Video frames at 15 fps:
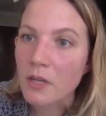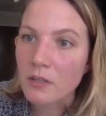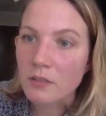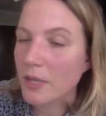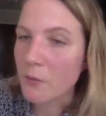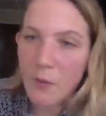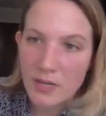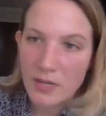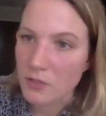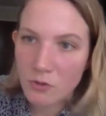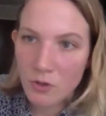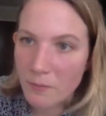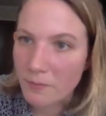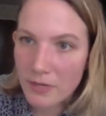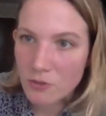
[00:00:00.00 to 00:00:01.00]
like weight
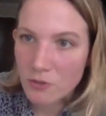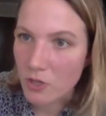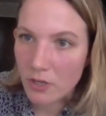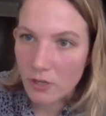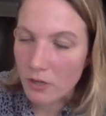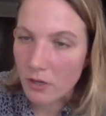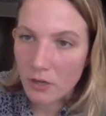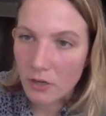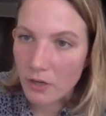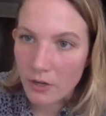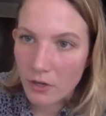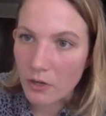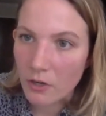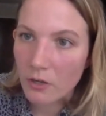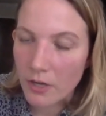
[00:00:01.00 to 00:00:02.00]
discrimination in our in
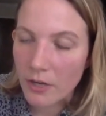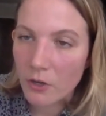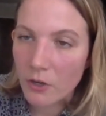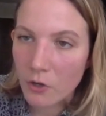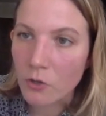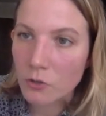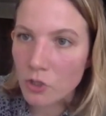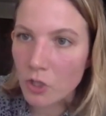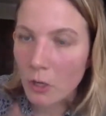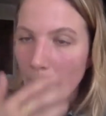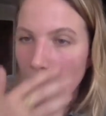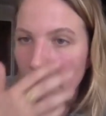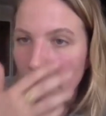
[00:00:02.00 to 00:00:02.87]
our in our culture.